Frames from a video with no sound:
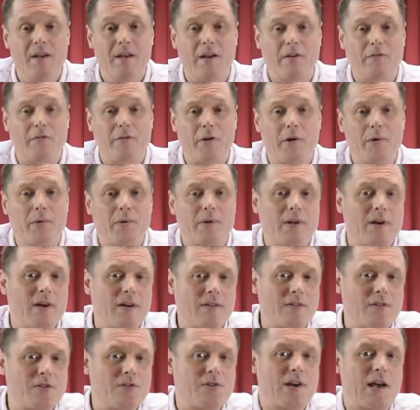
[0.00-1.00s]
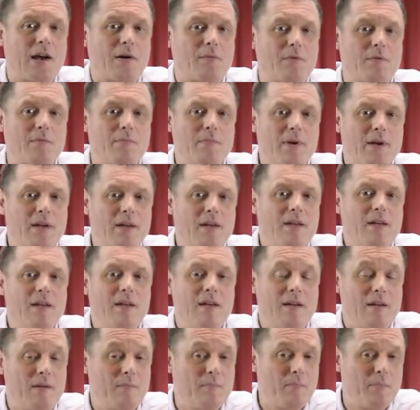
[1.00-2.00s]
If you would like to chat with
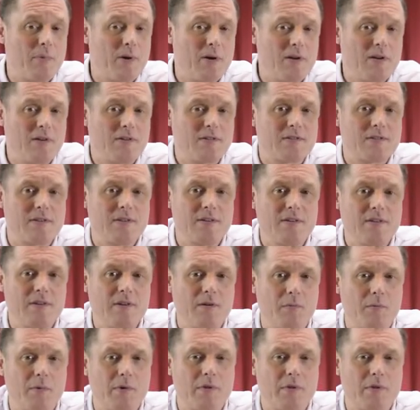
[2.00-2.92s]
me in person